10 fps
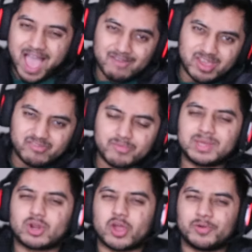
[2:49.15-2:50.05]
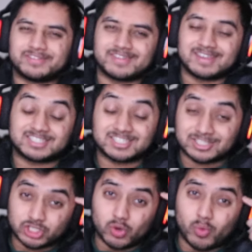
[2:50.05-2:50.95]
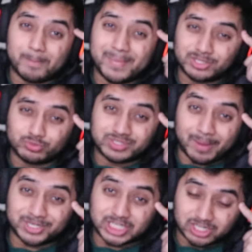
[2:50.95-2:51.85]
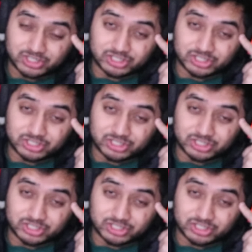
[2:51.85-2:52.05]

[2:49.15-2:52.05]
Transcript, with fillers: Have you ever been on 0 and 6? Does, do you know what mental damage that does to